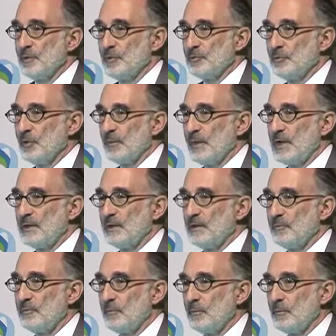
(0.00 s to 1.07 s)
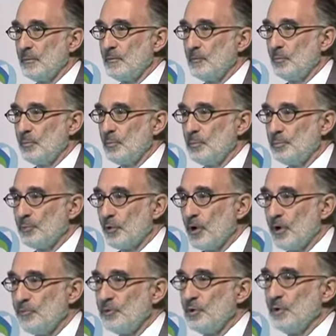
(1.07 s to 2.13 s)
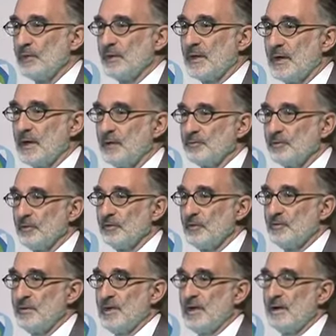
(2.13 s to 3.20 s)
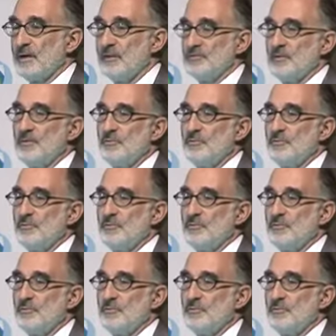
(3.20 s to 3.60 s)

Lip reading: So that the broad view of the council is that it is